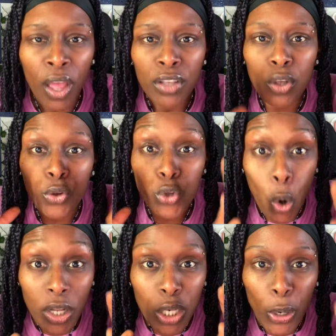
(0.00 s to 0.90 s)
So
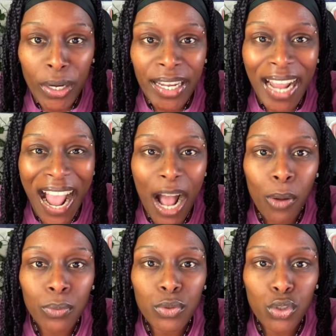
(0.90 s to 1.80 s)
you're learning
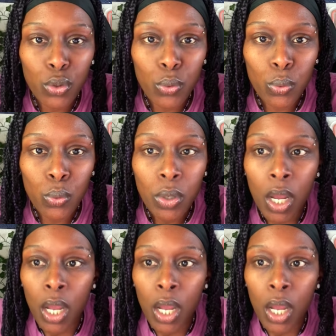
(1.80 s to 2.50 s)
how to